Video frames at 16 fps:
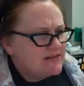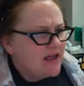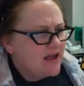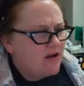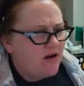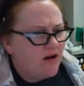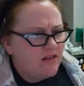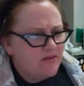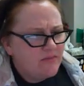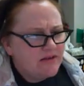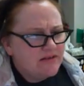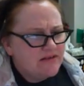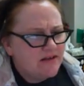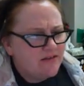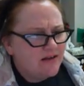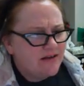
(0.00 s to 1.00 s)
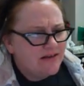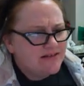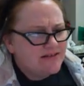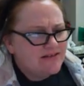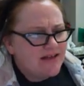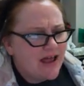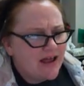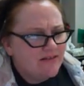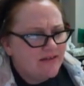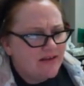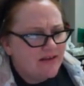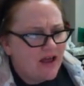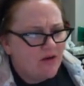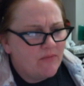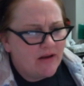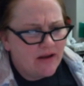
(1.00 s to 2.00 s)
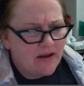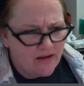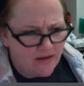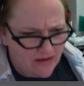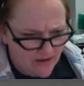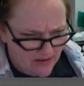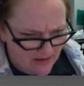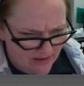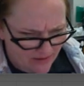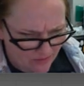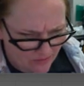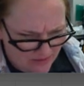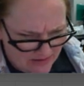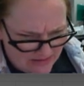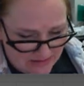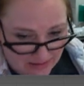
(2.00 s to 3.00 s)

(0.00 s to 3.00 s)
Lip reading: that column and tell it exactly how many. And notice I